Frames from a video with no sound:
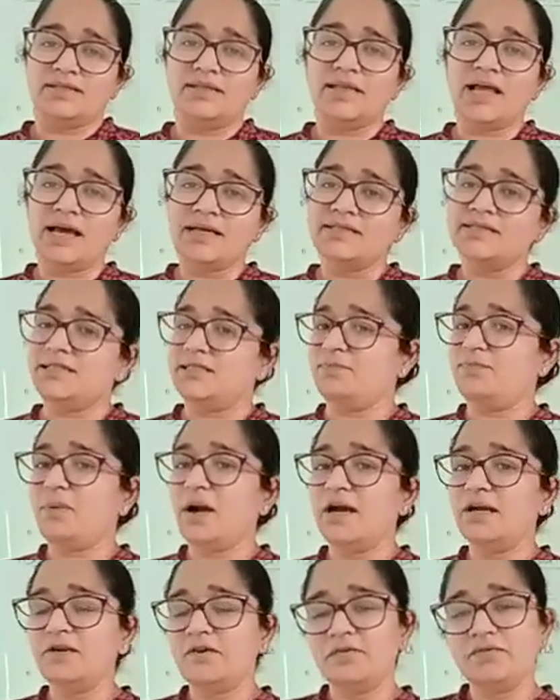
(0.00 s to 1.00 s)
Largest
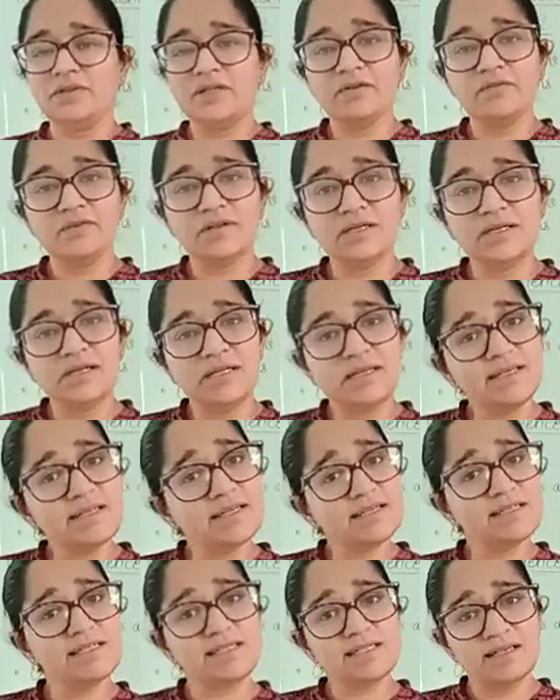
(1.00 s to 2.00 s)
part of the world
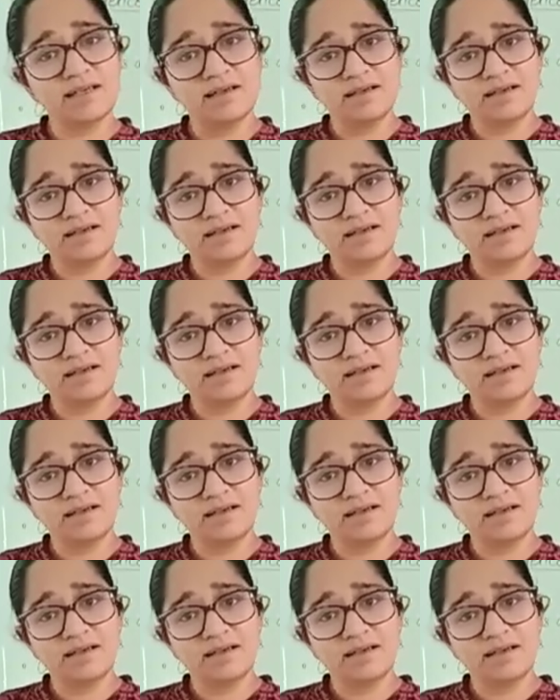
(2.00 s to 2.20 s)
is